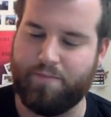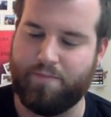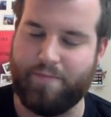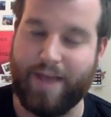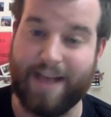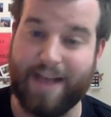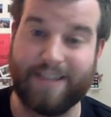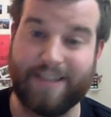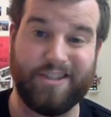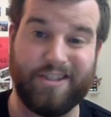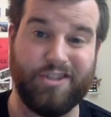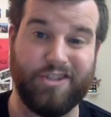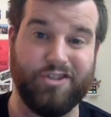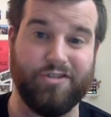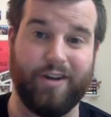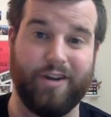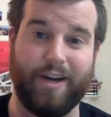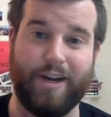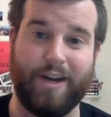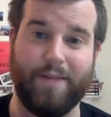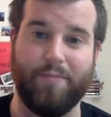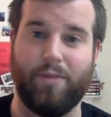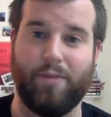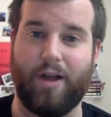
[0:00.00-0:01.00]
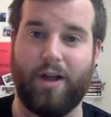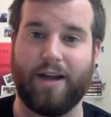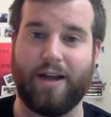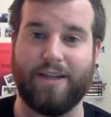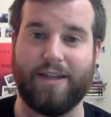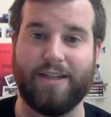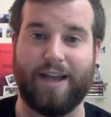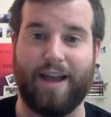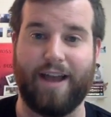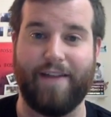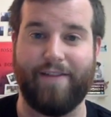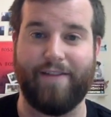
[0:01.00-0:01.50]
best training
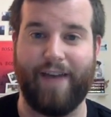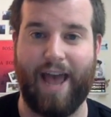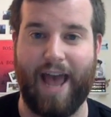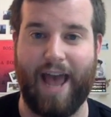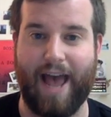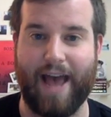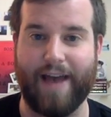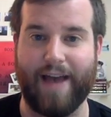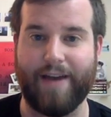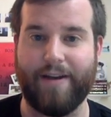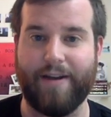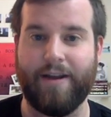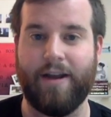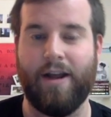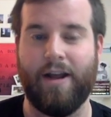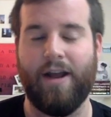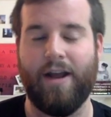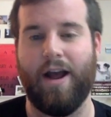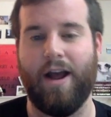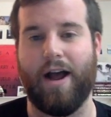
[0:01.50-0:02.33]
blocks I've had